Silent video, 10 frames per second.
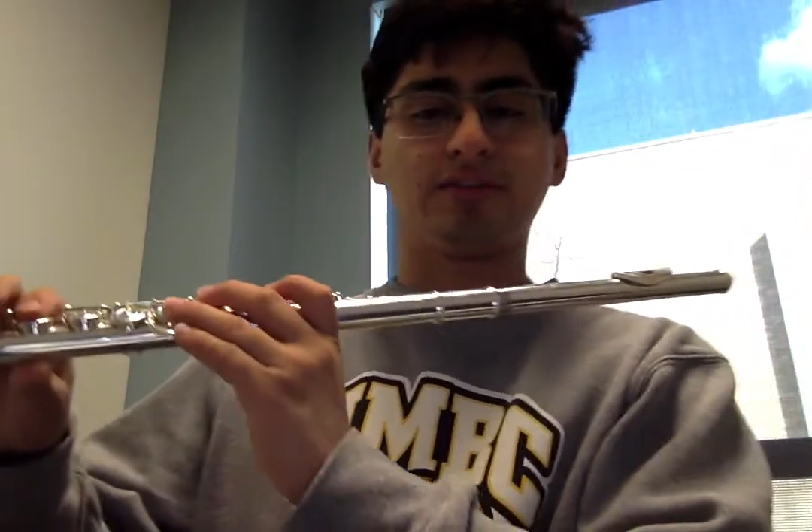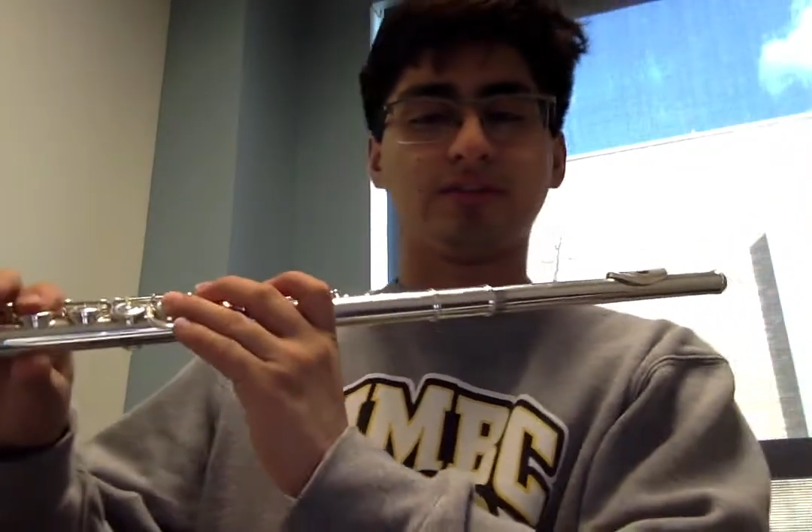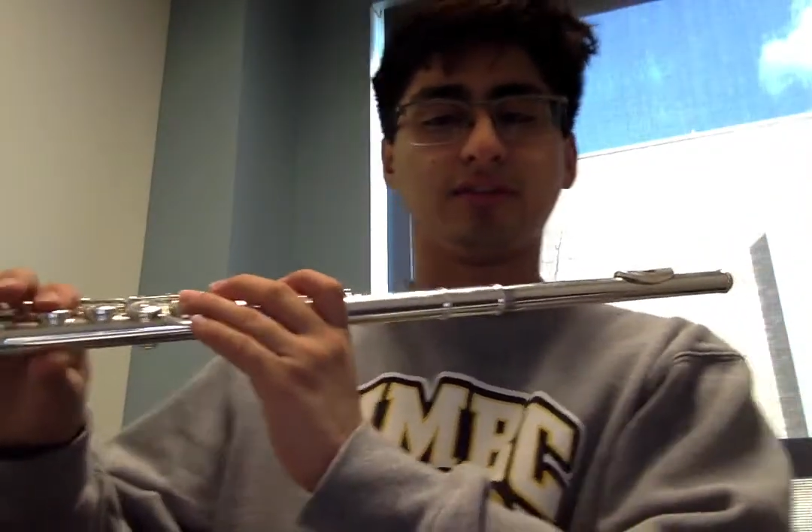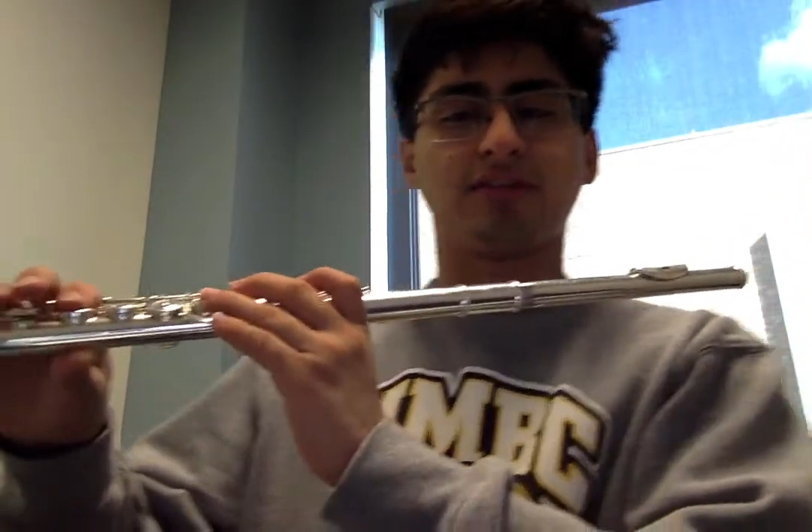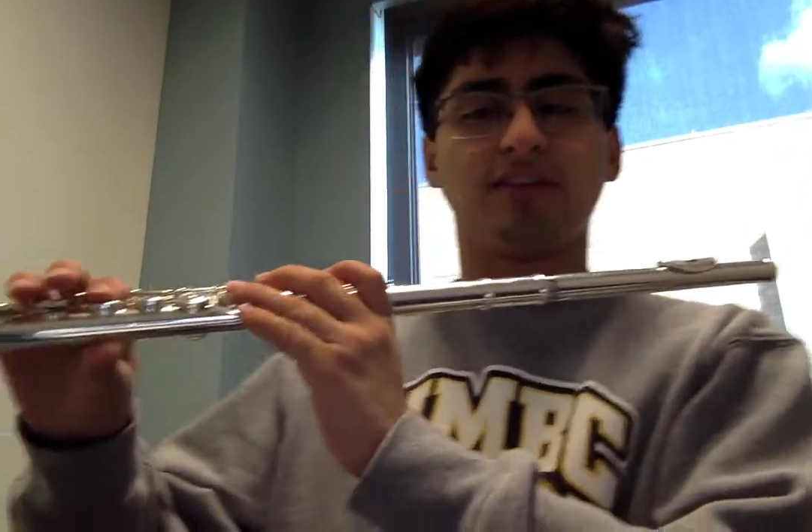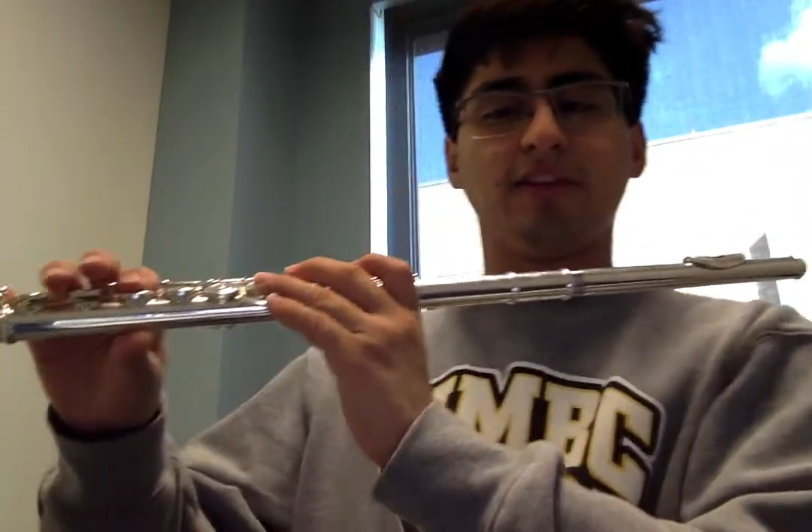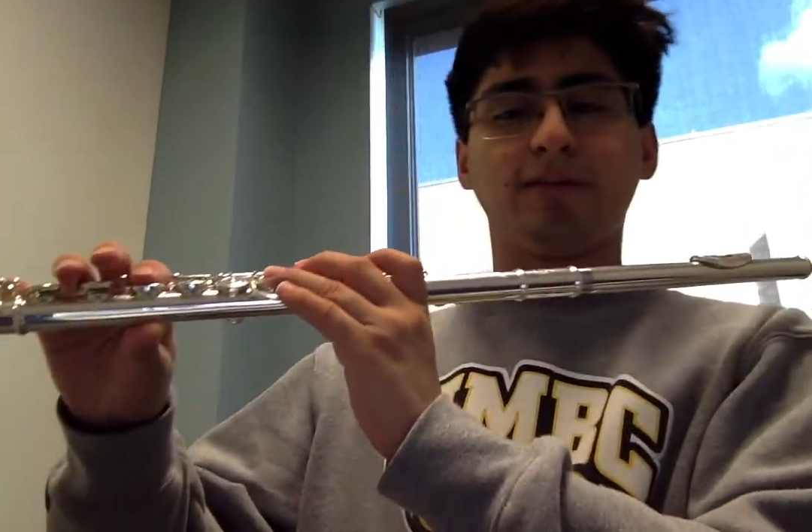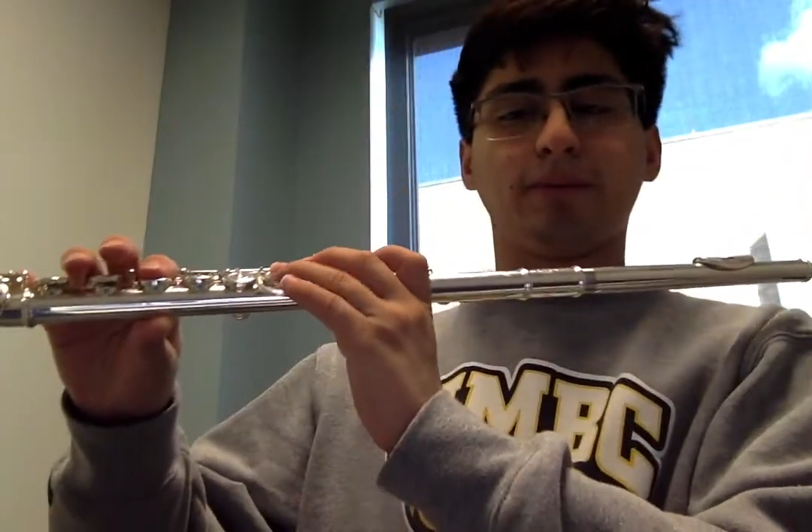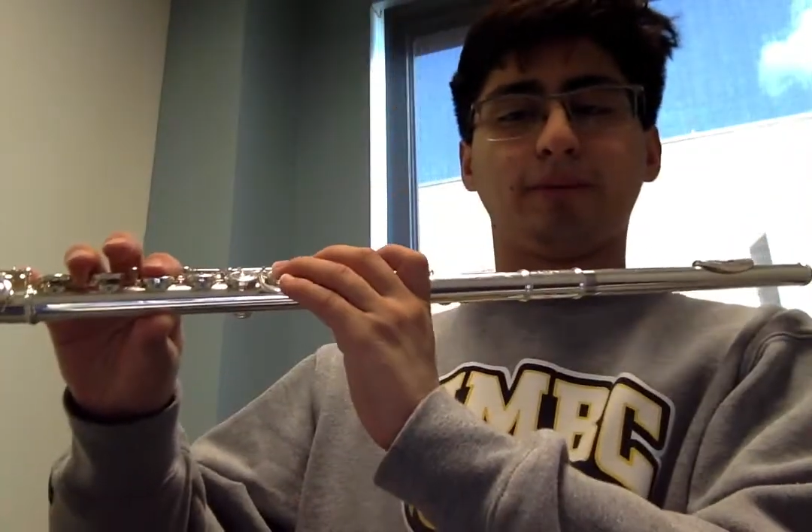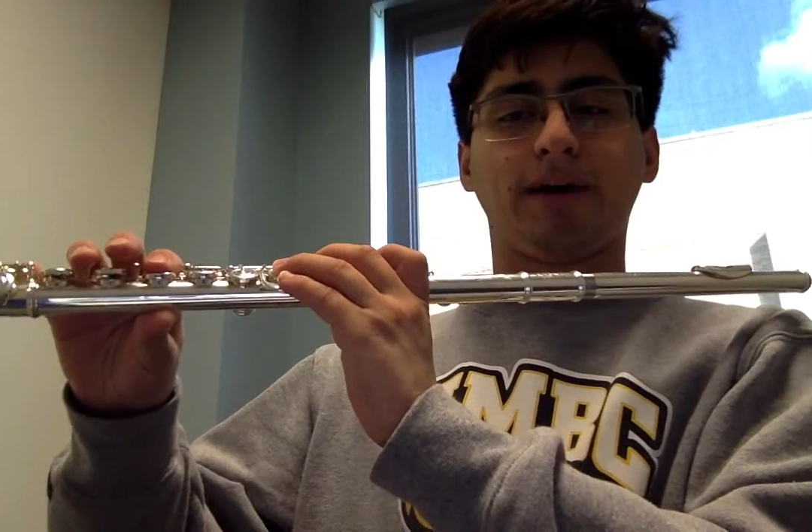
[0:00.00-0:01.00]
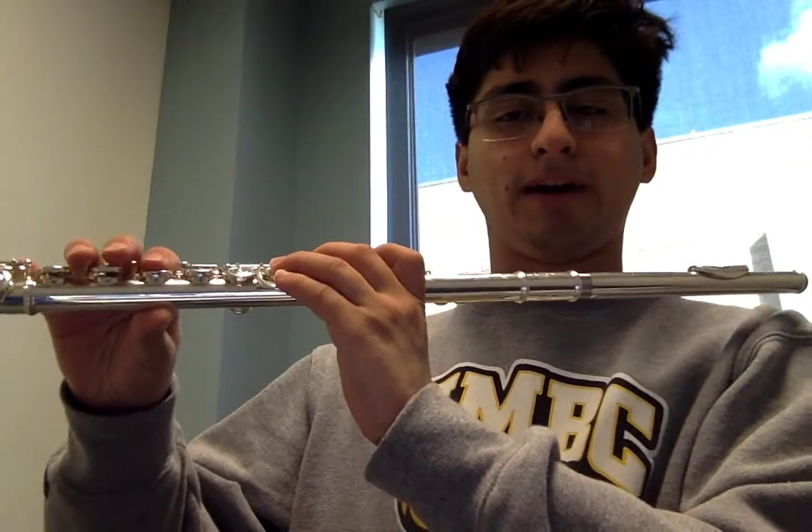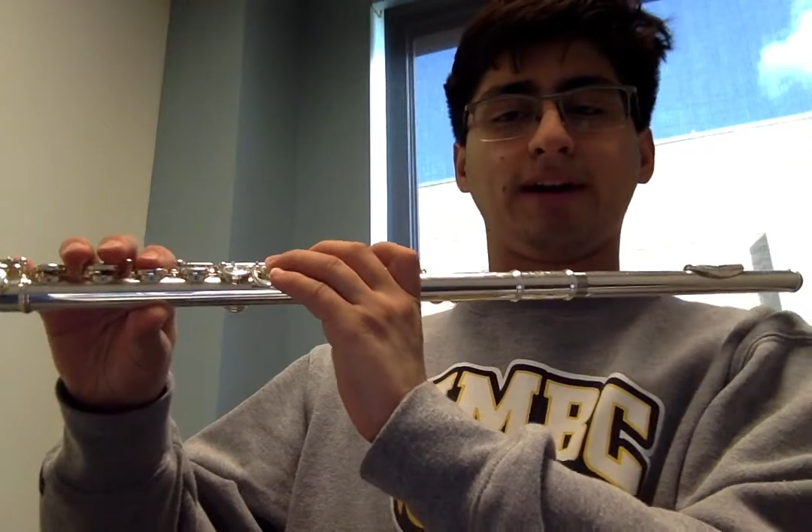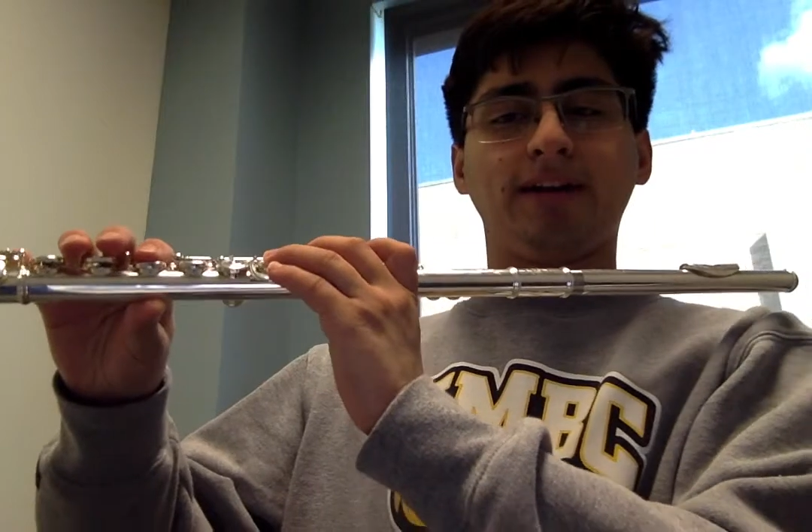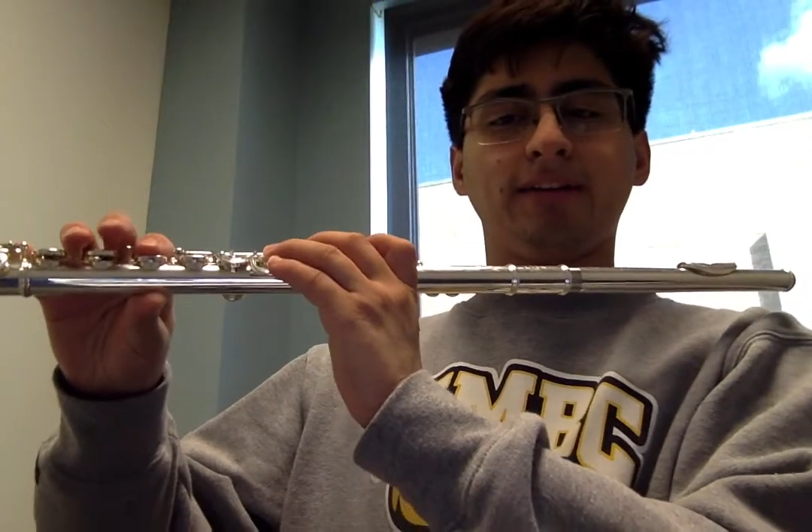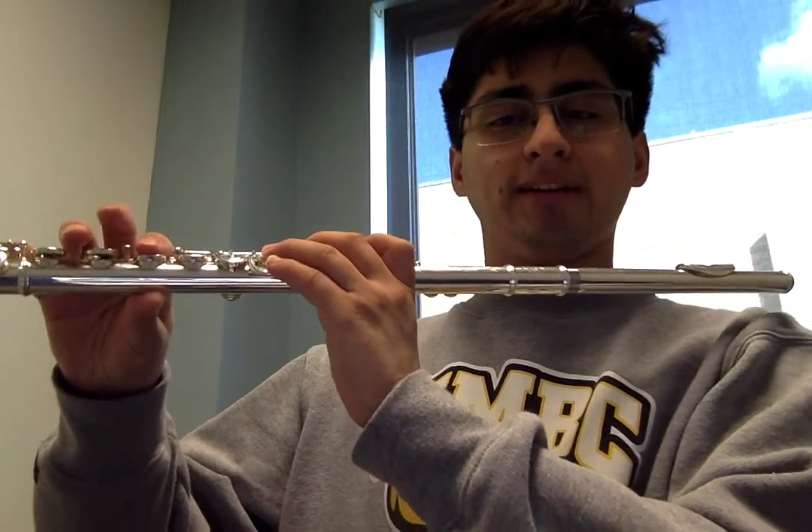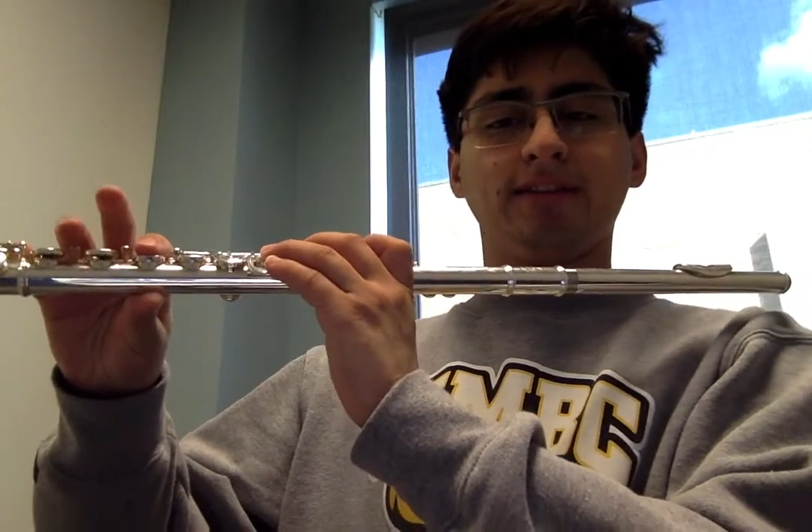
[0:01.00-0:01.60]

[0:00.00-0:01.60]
is achieved by